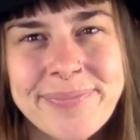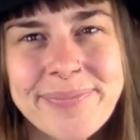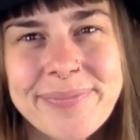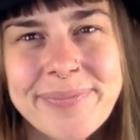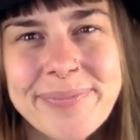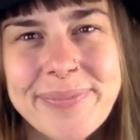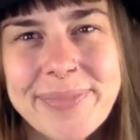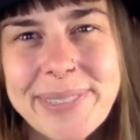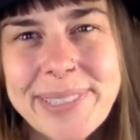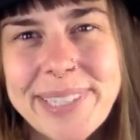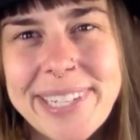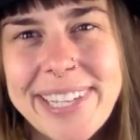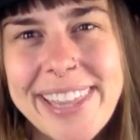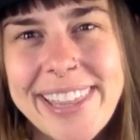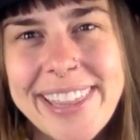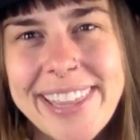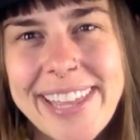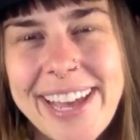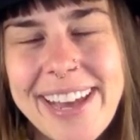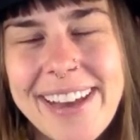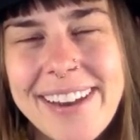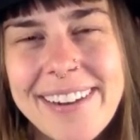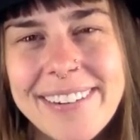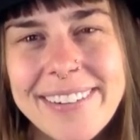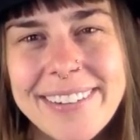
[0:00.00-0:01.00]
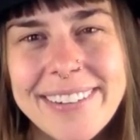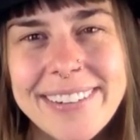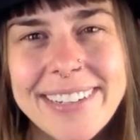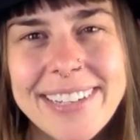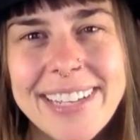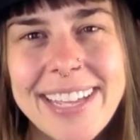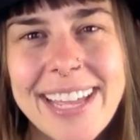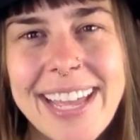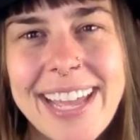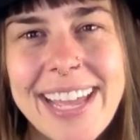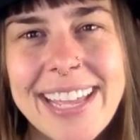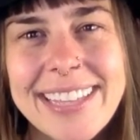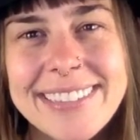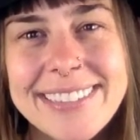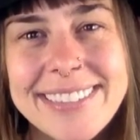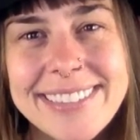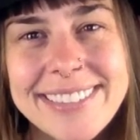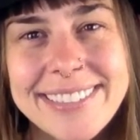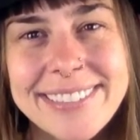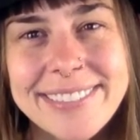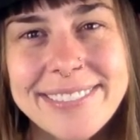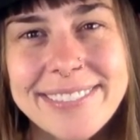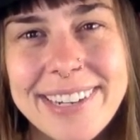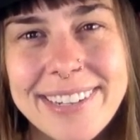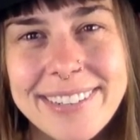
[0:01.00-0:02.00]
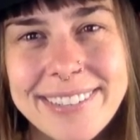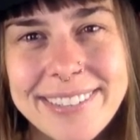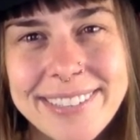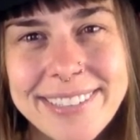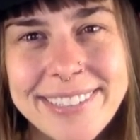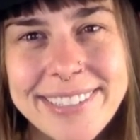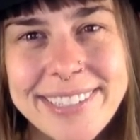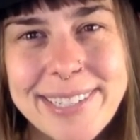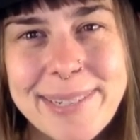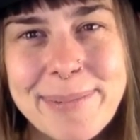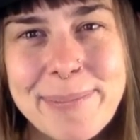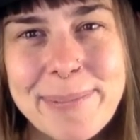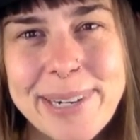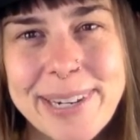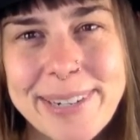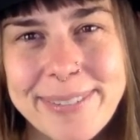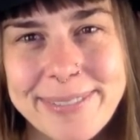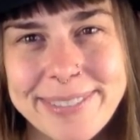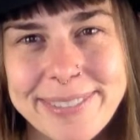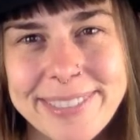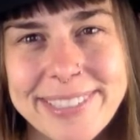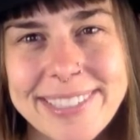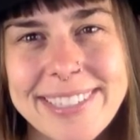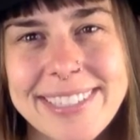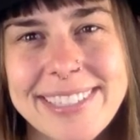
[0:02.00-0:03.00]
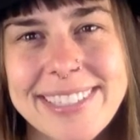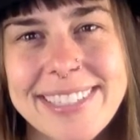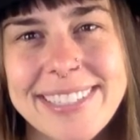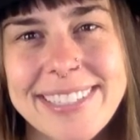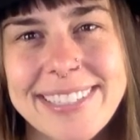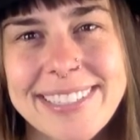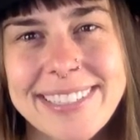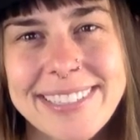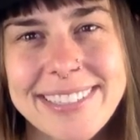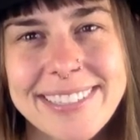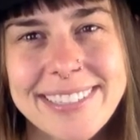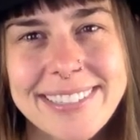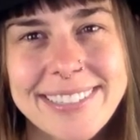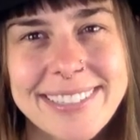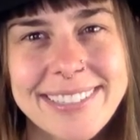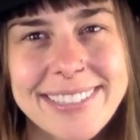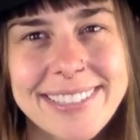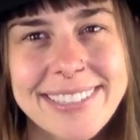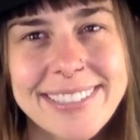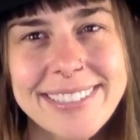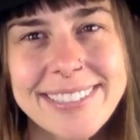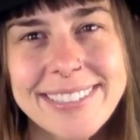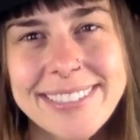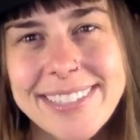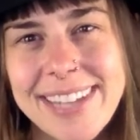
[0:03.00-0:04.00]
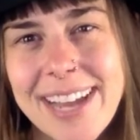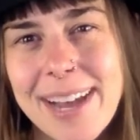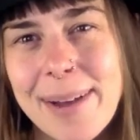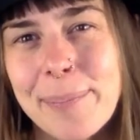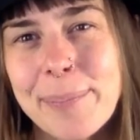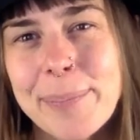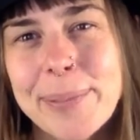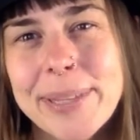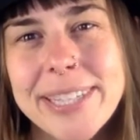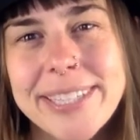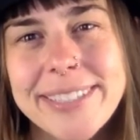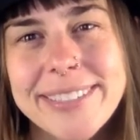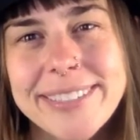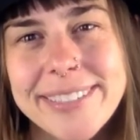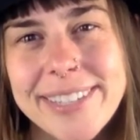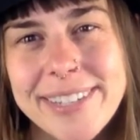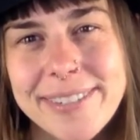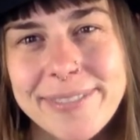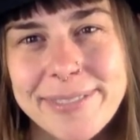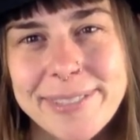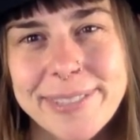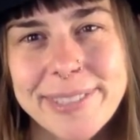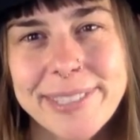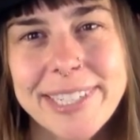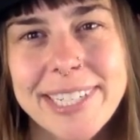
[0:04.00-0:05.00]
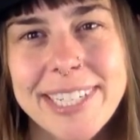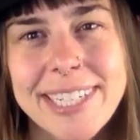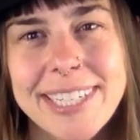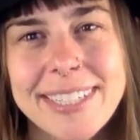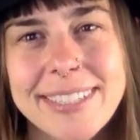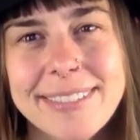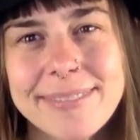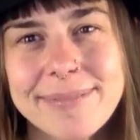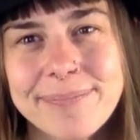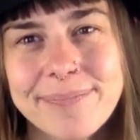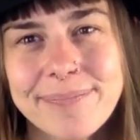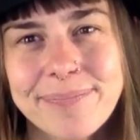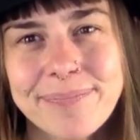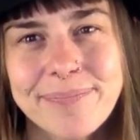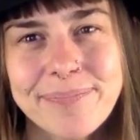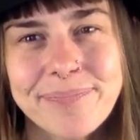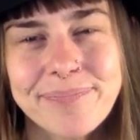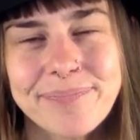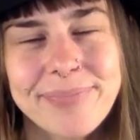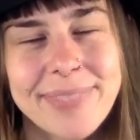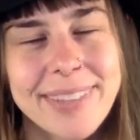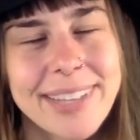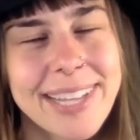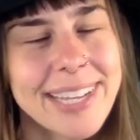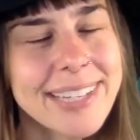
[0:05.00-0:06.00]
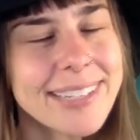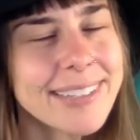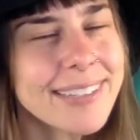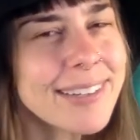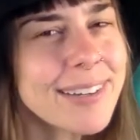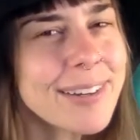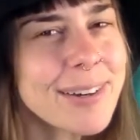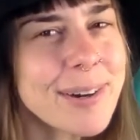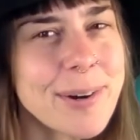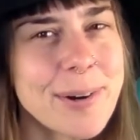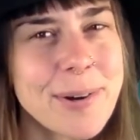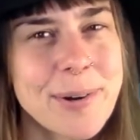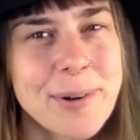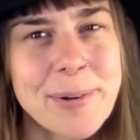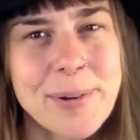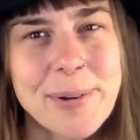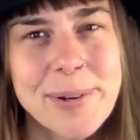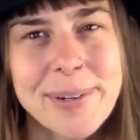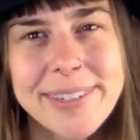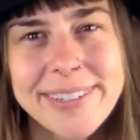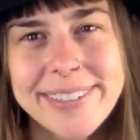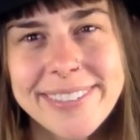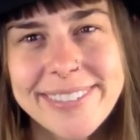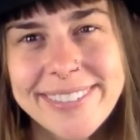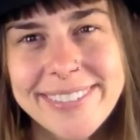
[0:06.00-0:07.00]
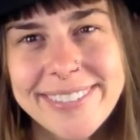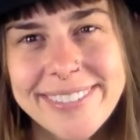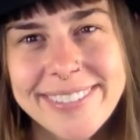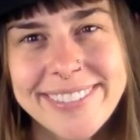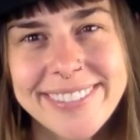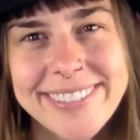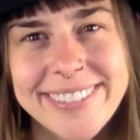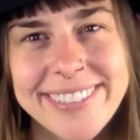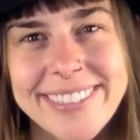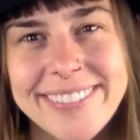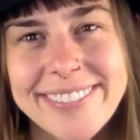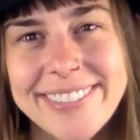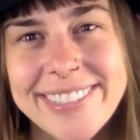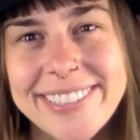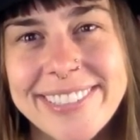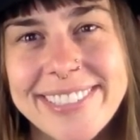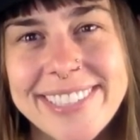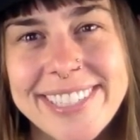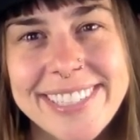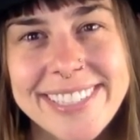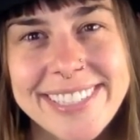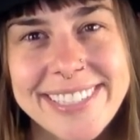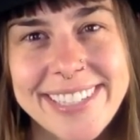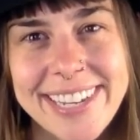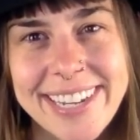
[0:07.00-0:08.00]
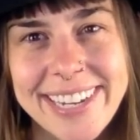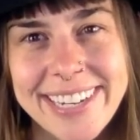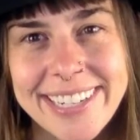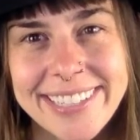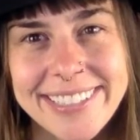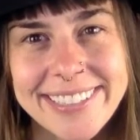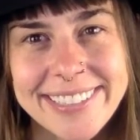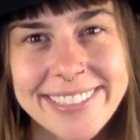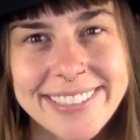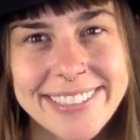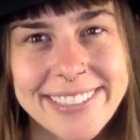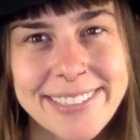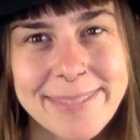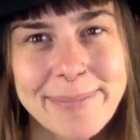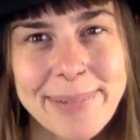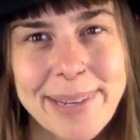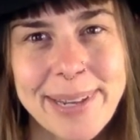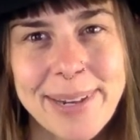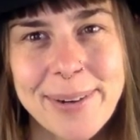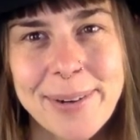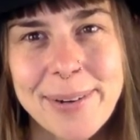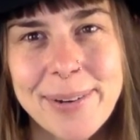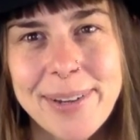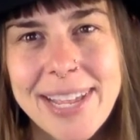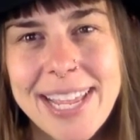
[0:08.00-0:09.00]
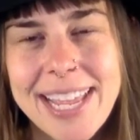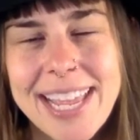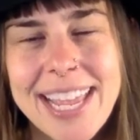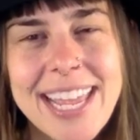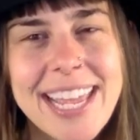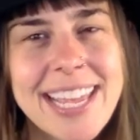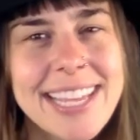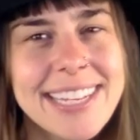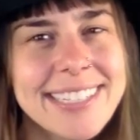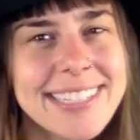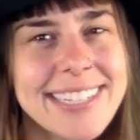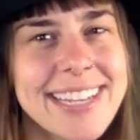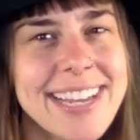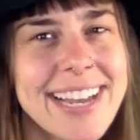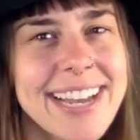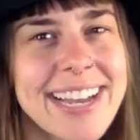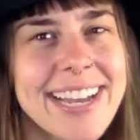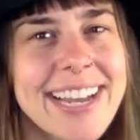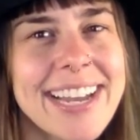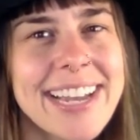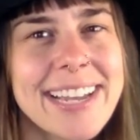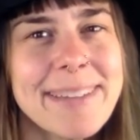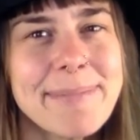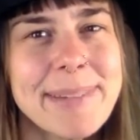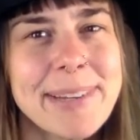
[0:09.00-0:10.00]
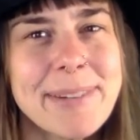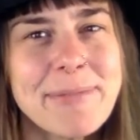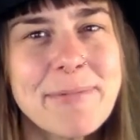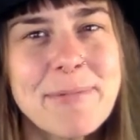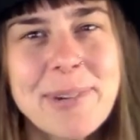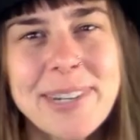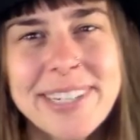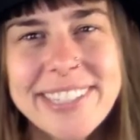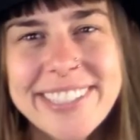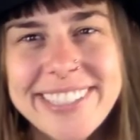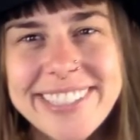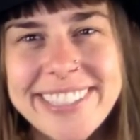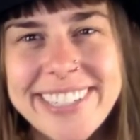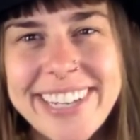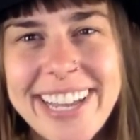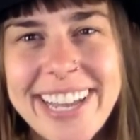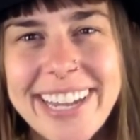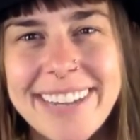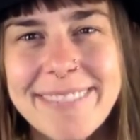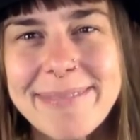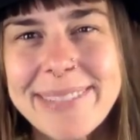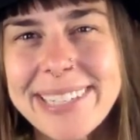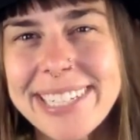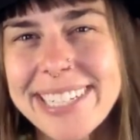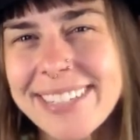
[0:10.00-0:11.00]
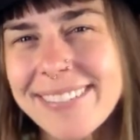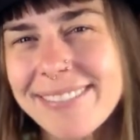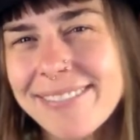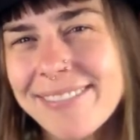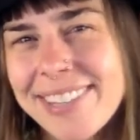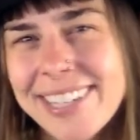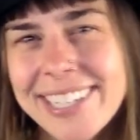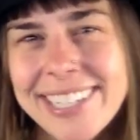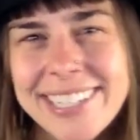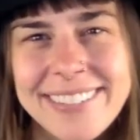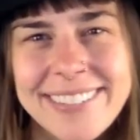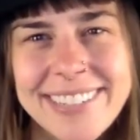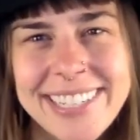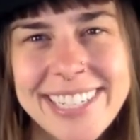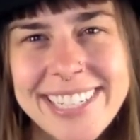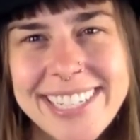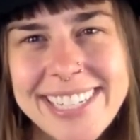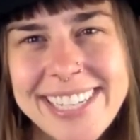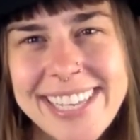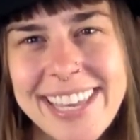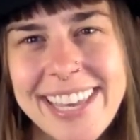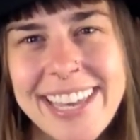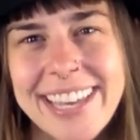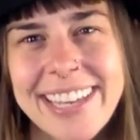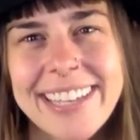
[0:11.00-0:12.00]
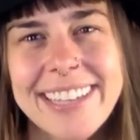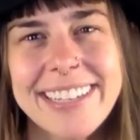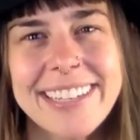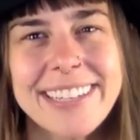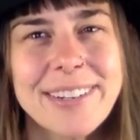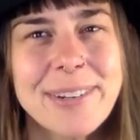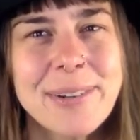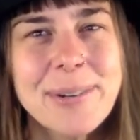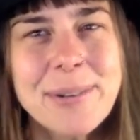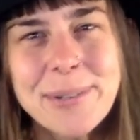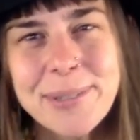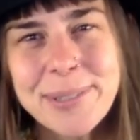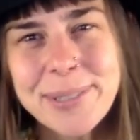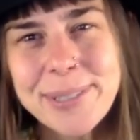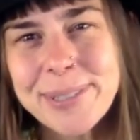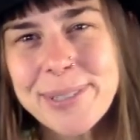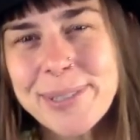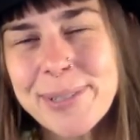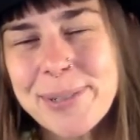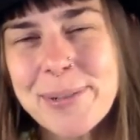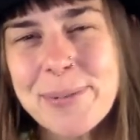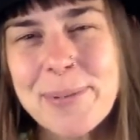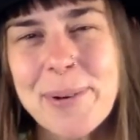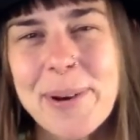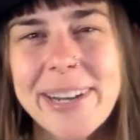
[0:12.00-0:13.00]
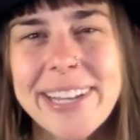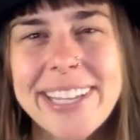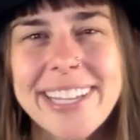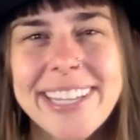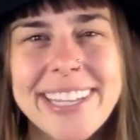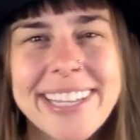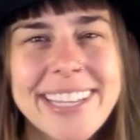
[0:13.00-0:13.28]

Breathe out and surrender your preferences to stop the suffering. Let go of your desires about time and what should happen and what you need to get and who should do what.